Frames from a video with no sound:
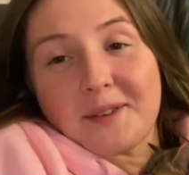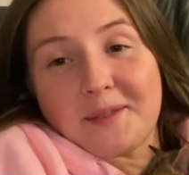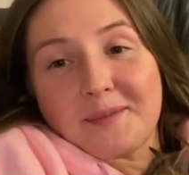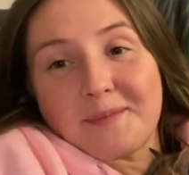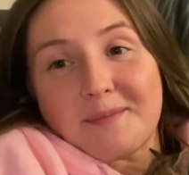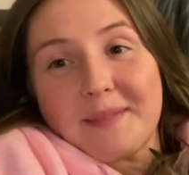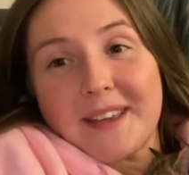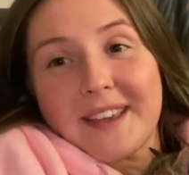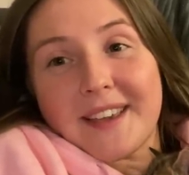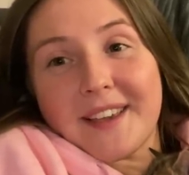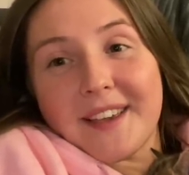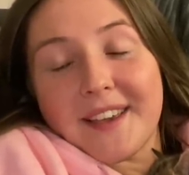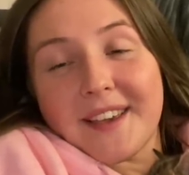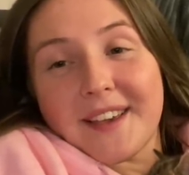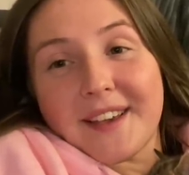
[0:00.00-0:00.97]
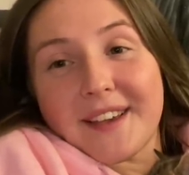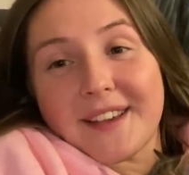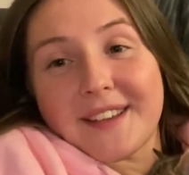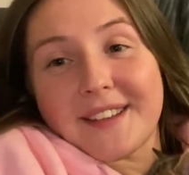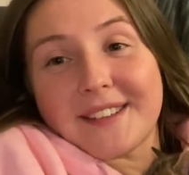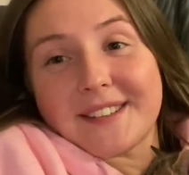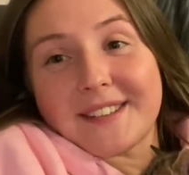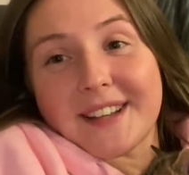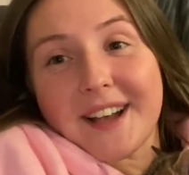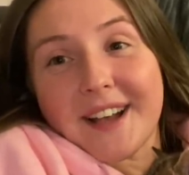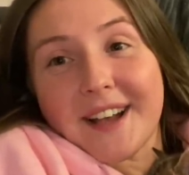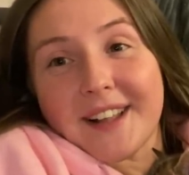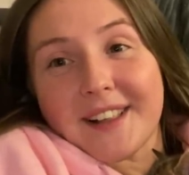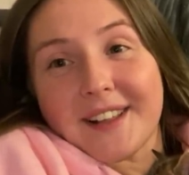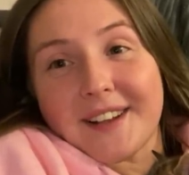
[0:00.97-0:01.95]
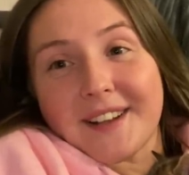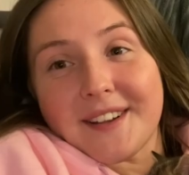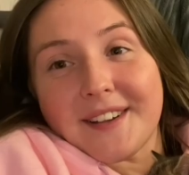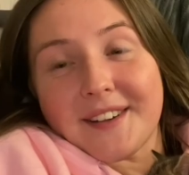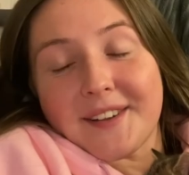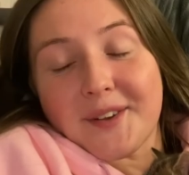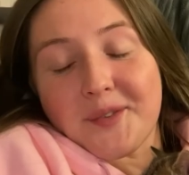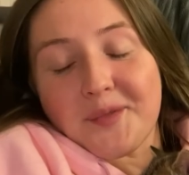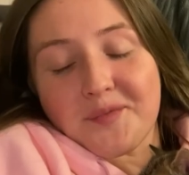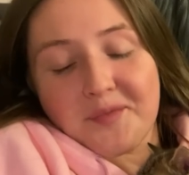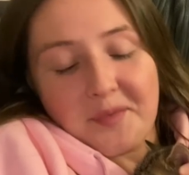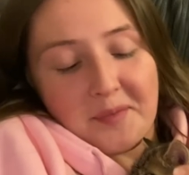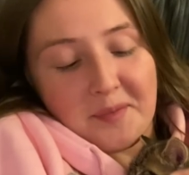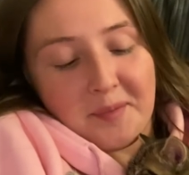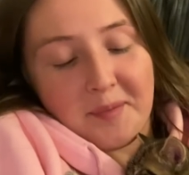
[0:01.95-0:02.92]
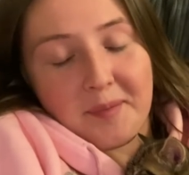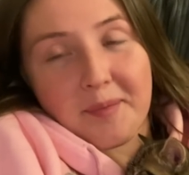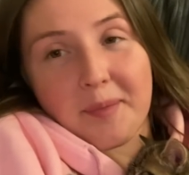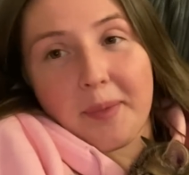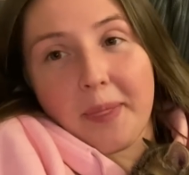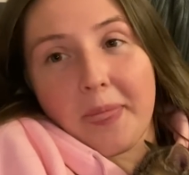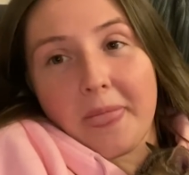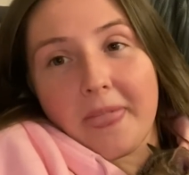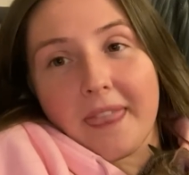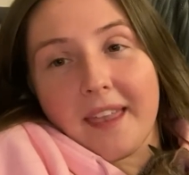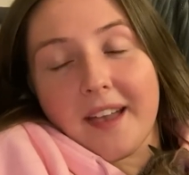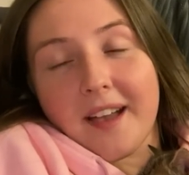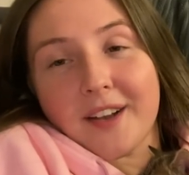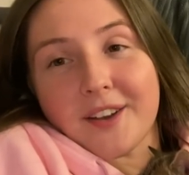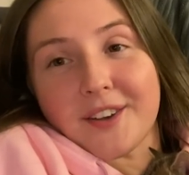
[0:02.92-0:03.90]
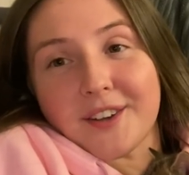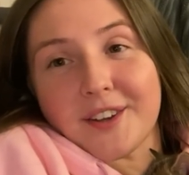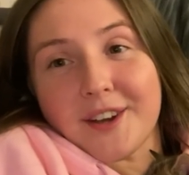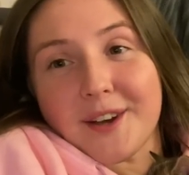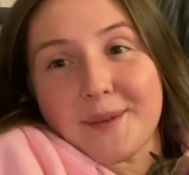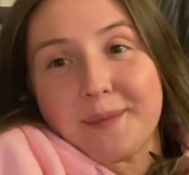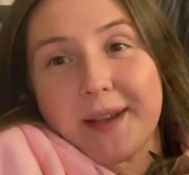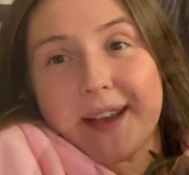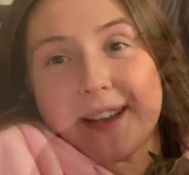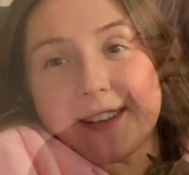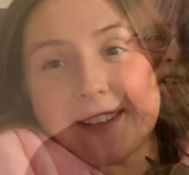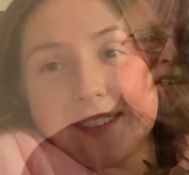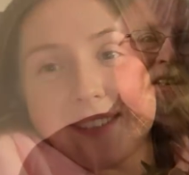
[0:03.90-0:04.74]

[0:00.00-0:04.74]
Me and Darla are gonna go to bed.